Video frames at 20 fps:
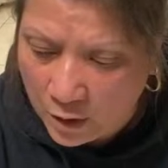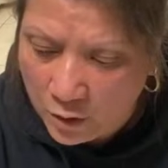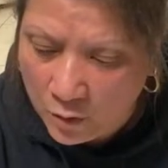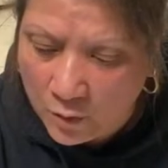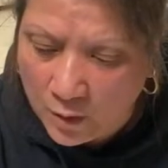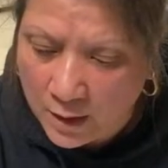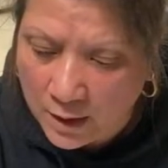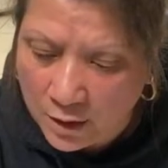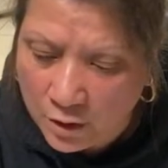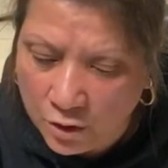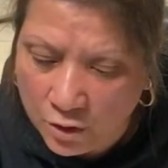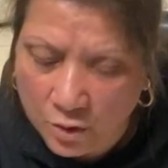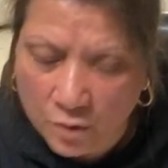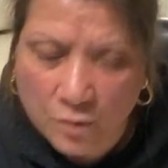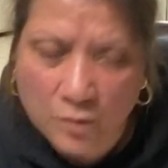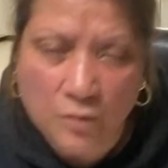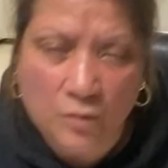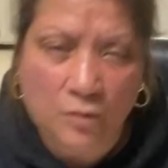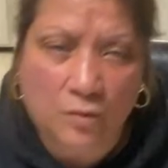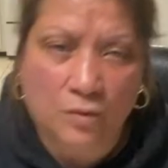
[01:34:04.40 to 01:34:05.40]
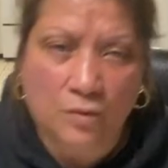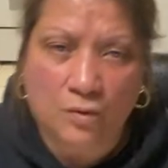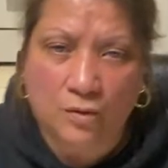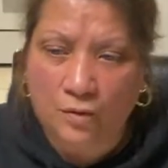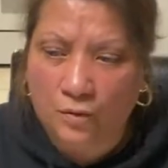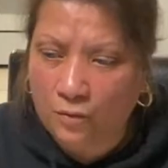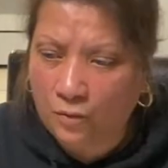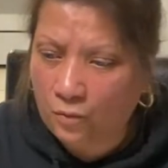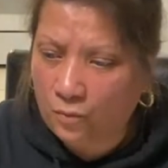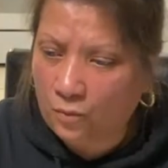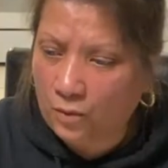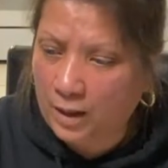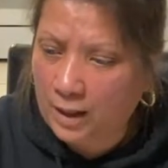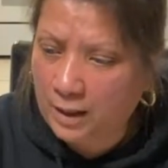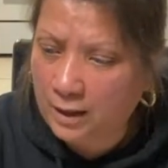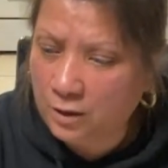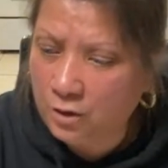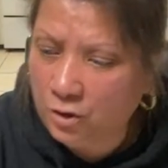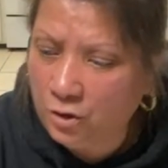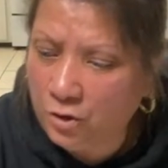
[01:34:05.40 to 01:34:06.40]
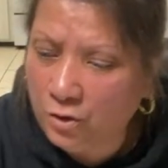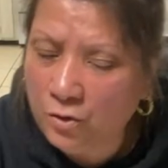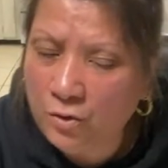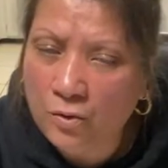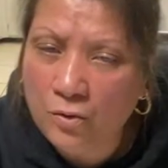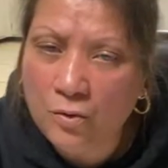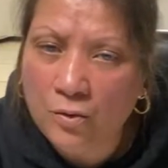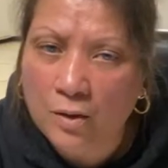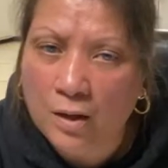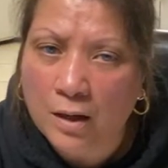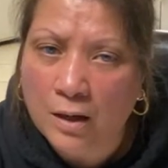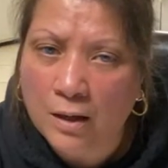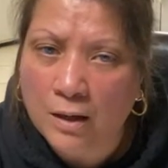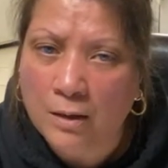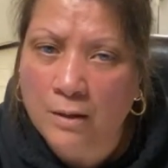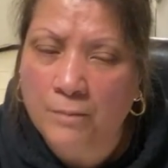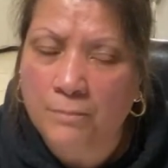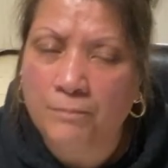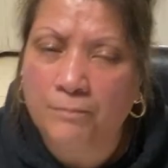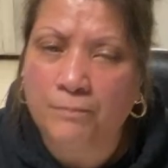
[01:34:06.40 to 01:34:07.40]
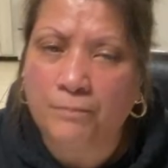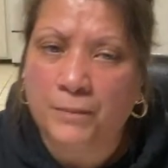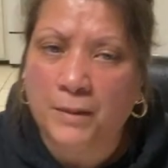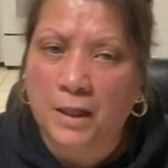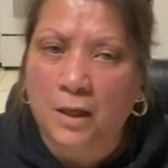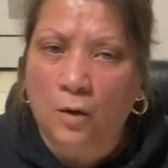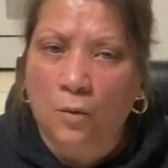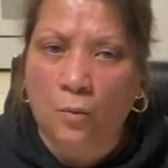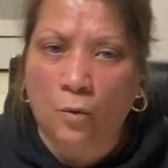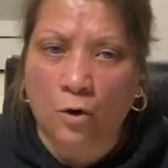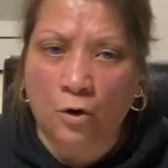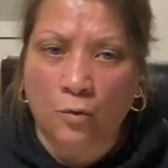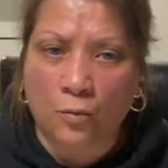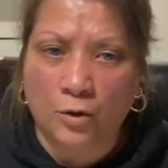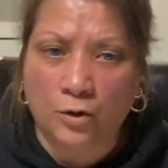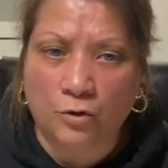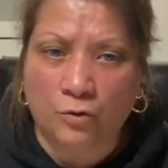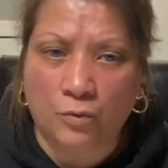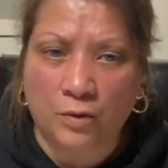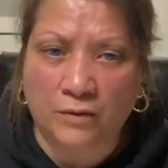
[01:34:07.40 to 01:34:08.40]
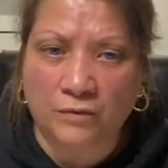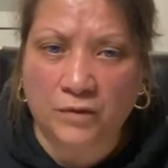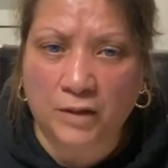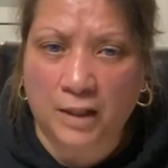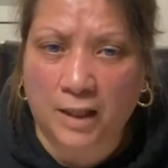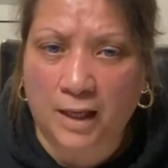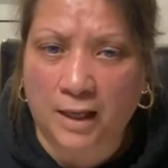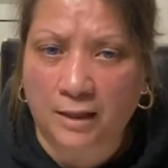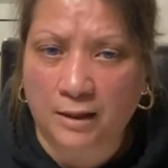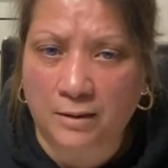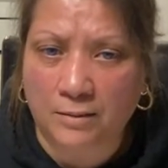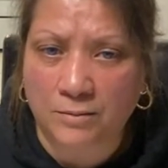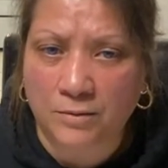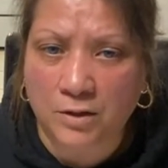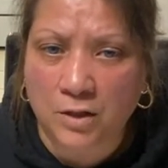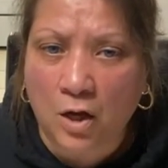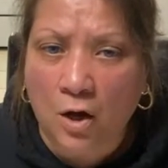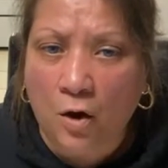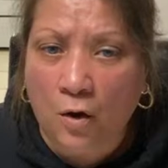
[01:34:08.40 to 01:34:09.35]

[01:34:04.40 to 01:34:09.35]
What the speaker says: you can do when you work with thrifted items.